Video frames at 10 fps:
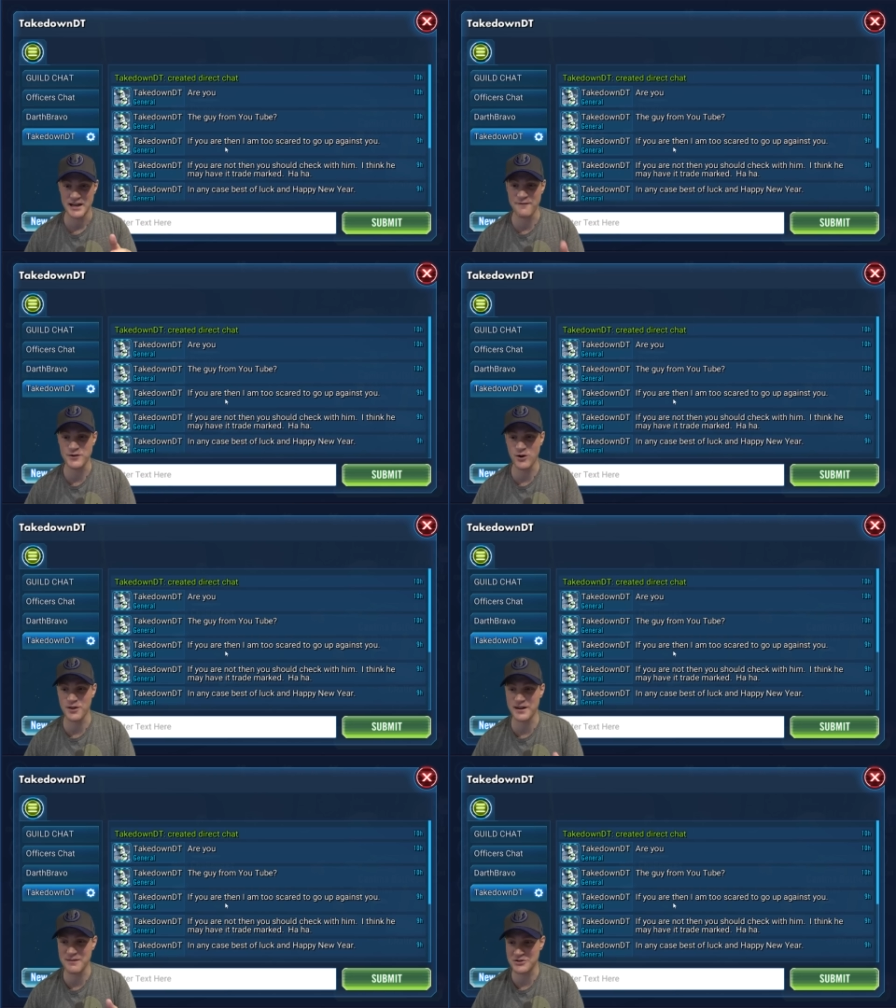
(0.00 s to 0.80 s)
If you
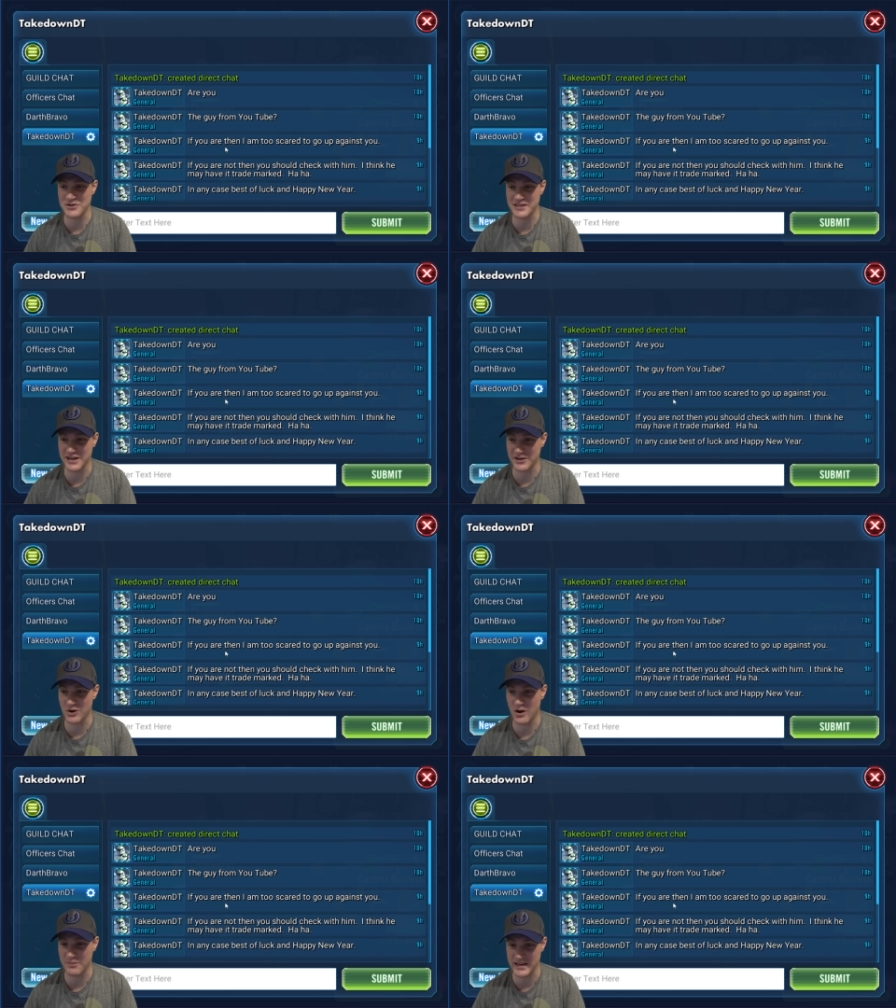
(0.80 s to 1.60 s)
are, then I'm too scared
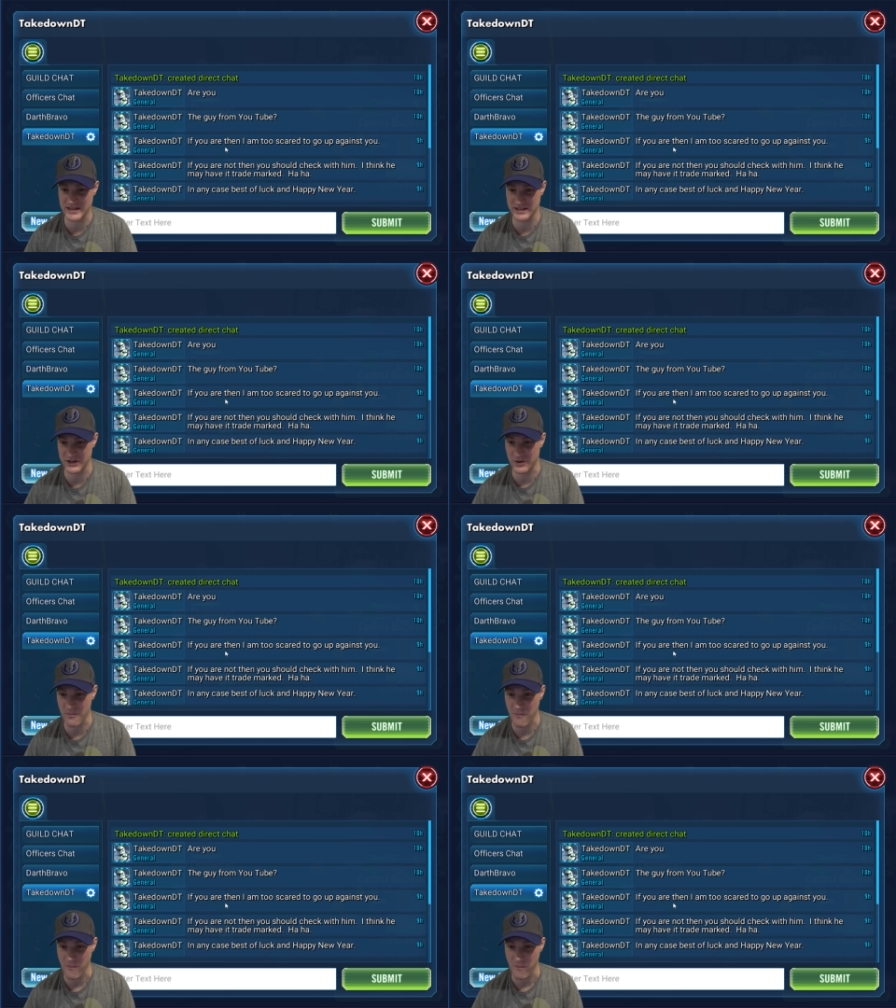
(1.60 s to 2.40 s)
to go up against you.